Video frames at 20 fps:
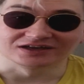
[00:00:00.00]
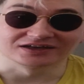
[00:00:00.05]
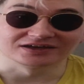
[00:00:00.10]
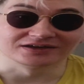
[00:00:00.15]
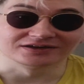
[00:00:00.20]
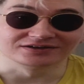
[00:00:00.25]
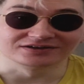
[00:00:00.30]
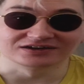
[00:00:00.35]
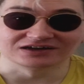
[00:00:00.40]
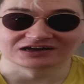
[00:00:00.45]

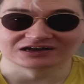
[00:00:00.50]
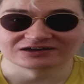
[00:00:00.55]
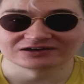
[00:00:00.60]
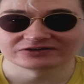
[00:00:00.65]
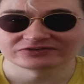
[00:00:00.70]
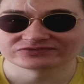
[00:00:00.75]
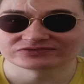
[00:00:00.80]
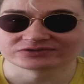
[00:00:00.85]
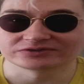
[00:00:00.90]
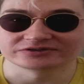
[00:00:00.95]
And
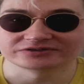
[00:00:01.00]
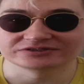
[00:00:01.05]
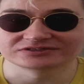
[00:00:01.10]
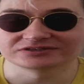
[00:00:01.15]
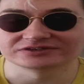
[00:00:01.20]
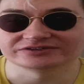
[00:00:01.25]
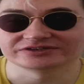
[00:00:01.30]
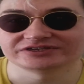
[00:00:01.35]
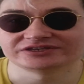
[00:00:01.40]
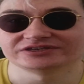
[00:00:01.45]
after
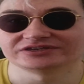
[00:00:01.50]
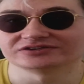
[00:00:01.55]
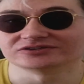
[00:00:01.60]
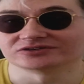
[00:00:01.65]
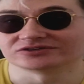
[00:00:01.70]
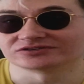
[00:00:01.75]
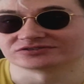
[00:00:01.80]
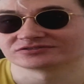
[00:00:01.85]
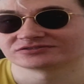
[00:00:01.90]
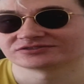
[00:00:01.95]
the
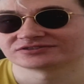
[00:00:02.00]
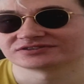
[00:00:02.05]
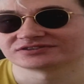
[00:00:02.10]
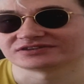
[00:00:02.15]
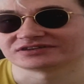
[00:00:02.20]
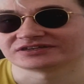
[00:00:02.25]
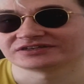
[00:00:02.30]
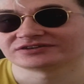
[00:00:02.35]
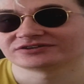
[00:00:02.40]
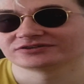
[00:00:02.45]
years,
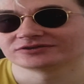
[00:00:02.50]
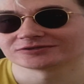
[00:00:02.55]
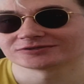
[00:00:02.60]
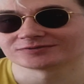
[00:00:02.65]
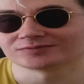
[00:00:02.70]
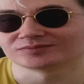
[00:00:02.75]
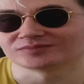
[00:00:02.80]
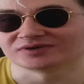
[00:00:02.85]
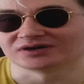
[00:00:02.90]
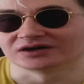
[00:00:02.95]
I
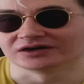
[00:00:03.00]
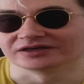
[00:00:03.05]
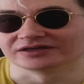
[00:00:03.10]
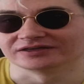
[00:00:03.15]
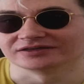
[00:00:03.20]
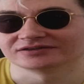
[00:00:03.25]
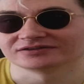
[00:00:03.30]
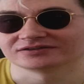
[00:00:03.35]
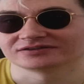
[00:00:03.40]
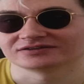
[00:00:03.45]
got
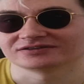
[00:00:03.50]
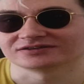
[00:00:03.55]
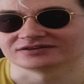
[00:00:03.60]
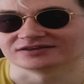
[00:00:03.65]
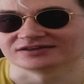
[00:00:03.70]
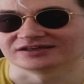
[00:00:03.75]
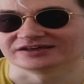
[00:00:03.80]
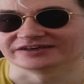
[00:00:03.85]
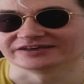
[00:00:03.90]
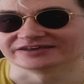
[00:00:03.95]
my,
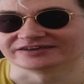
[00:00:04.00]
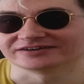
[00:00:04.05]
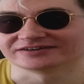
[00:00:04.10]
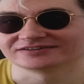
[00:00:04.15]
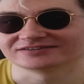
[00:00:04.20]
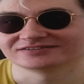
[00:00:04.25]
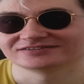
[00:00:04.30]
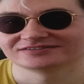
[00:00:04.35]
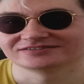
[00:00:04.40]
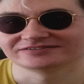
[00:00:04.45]
like,
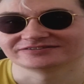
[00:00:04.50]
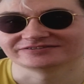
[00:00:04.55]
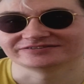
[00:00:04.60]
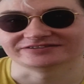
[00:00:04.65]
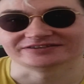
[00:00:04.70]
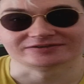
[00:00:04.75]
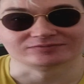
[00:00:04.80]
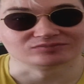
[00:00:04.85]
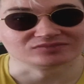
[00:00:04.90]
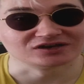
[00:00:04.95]

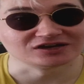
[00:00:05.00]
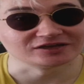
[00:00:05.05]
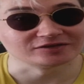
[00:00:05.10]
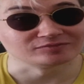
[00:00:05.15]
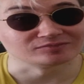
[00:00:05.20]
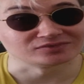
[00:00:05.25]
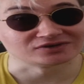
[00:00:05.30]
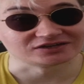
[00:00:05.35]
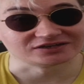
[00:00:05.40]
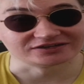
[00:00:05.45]
in
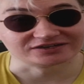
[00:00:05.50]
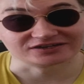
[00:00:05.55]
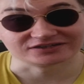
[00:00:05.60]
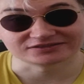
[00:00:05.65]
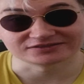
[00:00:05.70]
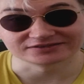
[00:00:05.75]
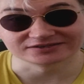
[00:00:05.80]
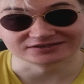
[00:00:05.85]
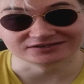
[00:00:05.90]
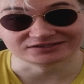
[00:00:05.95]
my mind
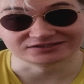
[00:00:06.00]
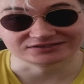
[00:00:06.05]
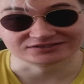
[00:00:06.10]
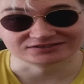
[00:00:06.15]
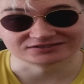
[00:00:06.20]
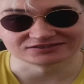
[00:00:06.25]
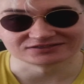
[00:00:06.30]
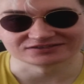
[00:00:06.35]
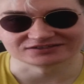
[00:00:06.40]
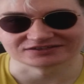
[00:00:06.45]
at
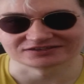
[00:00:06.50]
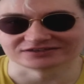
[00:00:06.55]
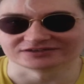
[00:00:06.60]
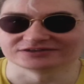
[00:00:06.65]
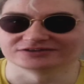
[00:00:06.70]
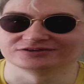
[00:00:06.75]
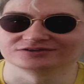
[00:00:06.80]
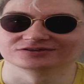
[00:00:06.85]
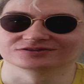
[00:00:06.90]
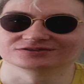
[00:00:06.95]
least,
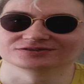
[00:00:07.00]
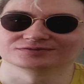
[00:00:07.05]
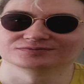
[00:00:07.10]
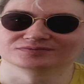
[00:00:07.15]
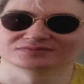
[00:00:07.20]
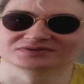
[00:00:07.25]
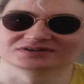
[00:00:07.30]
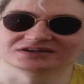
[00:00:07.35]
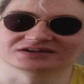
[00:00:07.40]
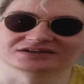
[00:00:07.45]
I got
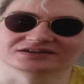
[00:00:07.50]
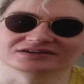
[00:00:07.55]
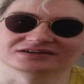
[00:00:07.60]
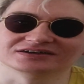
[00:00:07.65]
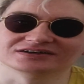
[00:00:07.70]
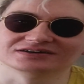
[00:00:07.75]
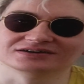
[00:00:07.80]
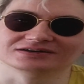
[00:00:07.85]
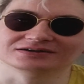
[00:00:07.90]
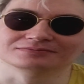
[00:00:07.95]
my,
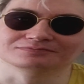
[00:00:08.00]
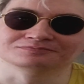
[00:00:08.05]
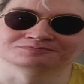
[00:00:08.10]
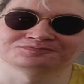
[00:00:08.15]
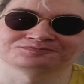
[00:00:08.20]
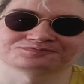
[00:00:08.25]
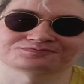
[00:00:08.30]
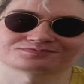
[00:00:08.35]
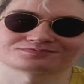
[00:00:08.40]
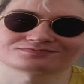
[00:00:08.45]

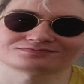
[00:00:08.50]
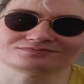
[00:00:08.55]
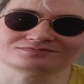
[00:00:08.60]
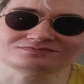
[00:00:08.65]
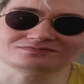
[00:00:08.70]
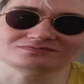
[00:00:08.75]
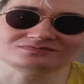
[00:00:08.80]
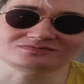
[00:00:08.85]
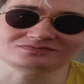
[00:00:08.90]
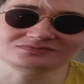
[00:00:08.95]

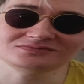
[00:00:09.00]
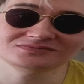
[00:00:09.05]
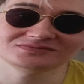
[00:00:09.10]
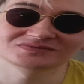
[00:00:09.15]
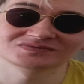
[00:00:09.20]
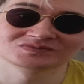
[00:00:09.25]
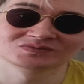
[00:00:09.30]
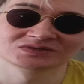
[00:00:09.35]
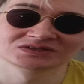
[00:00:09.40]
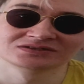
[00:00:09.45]

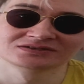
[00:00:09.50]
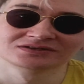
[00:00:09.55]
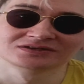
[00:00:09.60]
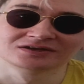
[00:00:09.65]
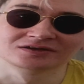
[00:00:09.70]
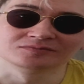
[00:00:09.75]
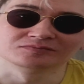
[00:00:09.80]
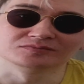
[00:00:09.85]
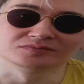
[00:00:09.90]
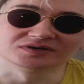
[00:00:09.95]

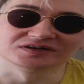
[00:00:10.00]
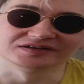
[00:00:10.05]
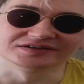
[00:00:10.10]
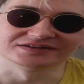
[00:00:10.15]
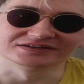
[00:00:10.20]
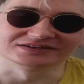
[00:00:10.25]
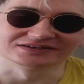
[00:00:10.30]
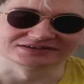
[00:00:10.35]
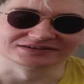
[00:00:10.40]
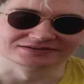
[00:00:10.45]

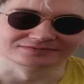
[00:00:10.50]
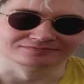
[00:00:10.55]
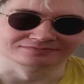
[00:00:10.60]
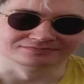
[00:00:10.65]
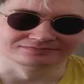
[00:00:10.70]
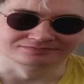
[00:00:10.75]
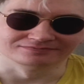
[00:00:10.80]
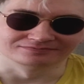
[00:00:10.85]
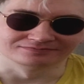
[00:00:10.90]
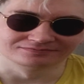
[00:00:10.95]

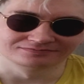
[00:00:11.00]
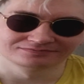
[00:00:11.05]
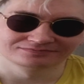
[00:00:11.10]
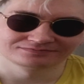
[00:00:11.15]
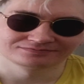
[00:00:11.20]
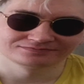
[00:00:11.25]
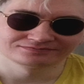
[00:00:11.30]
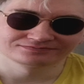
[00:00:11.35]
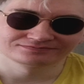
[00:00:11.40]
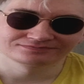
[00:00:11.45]

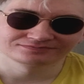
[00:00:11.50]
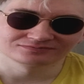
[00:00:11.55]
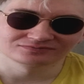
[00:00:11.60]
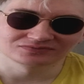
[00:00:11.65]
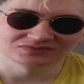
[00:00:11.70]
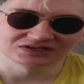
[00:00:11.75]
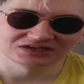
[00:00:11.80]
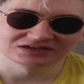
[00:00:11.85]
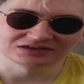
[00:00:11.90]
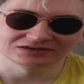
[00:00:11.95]

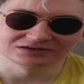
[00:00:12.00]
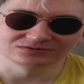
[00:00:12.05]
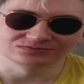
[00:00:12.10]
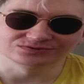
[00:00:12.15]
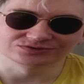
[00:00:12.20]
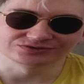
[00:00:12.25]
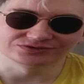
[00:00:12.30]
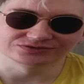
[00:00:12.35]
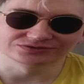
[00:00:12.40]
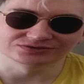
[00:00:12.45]
how
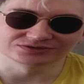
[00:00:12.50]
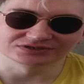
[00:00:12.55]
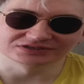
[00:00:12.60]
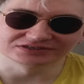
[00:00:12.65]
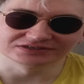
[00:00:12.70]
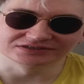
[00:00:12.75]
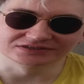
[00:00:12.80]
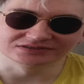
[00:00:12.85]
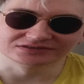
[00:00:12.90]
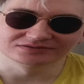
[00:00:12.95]
would you
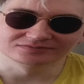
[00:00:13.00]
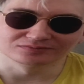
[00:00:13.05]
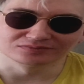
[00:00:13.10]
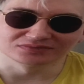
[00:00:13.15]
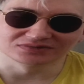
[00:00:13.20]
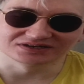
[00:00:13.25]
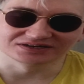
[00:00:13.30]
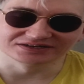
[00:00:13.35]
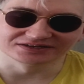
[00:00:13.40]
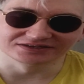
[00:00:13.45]
say it?
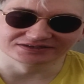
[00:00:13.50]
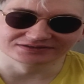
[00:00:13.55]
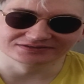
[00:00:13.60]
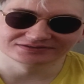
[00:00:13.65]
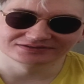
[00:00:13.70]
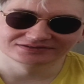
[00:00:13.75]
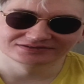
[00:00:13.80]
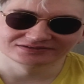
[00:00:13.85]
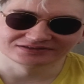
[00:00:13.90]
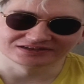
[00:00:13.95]
My
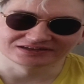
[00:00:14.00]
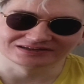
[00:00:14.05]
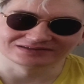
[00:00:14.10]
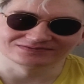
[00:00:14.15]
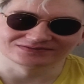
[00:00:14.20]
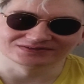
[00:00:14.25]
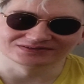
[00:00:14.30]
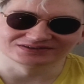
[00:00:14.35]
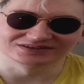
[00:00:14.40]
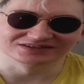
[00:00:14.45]

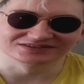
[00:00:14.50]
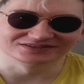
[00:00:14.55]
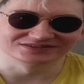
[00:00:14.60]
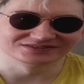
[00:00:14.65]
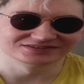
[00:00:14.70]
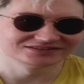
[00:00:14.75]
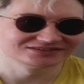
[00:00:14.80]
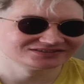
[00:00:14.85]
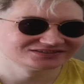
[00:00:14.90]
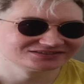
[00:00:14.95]

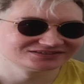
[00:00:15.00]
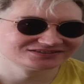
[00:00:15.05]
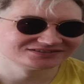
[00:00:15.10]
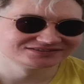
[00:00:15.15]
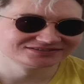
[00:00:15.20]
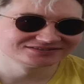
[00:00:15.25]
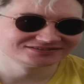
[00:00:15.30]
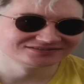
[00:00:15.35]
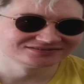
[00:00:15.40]
evidence.